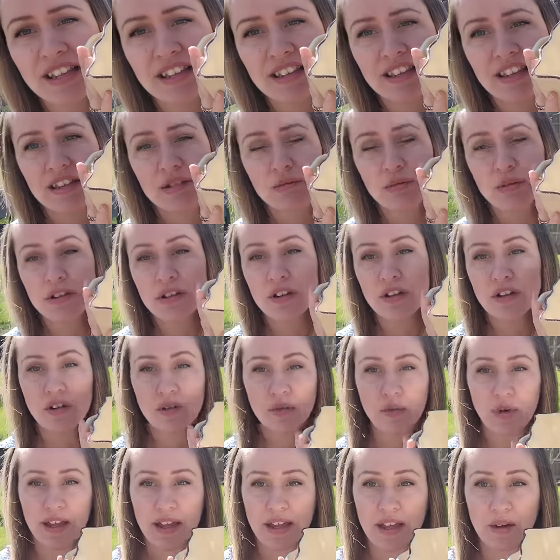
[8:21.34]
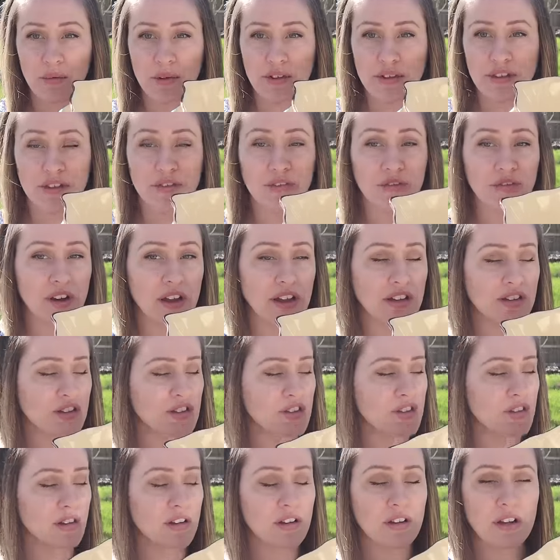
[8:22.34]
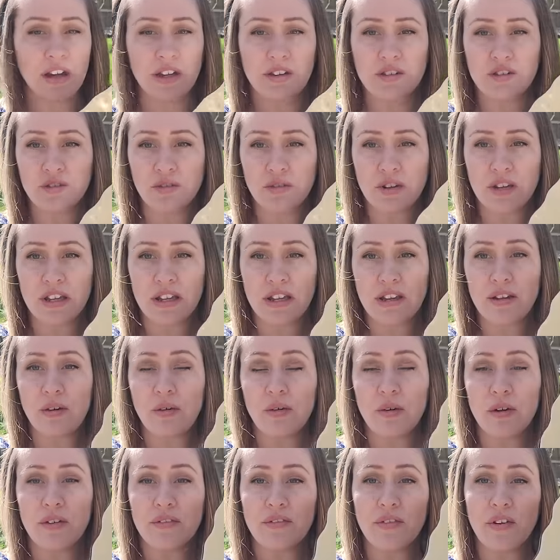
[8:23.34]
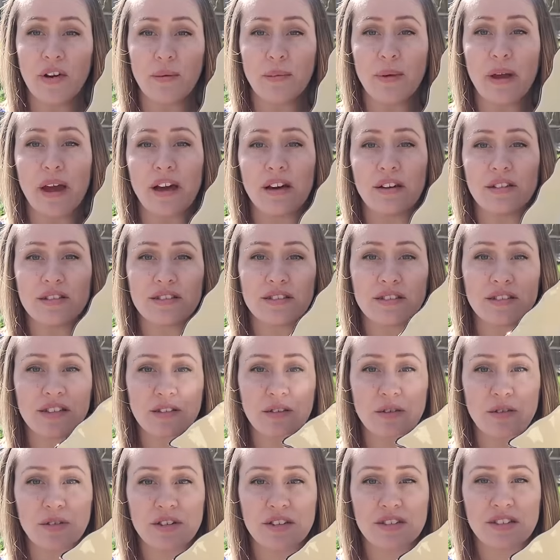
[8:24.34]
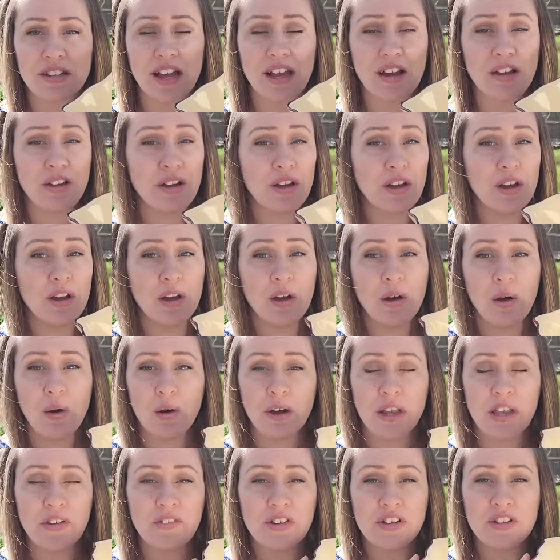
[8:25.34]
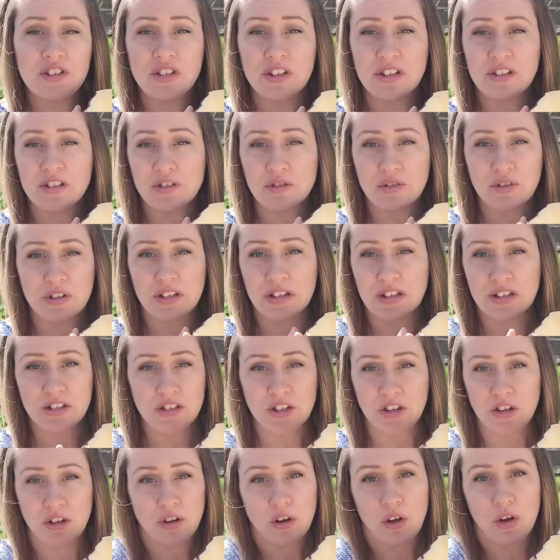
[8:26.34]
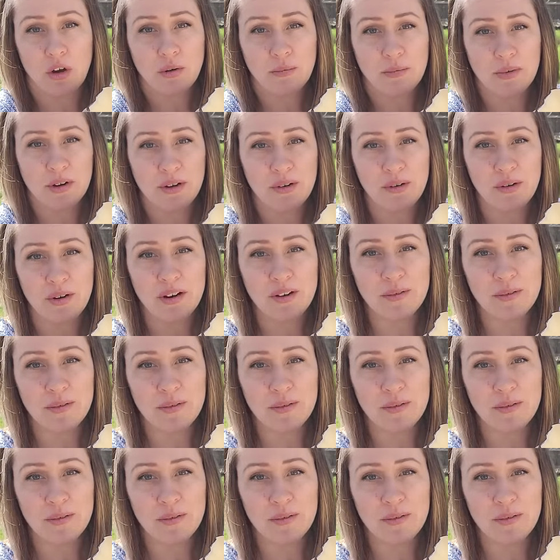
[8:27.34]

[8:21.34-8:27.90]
this would look great with a French country or farmhouse decor style, or even just traditional home decor.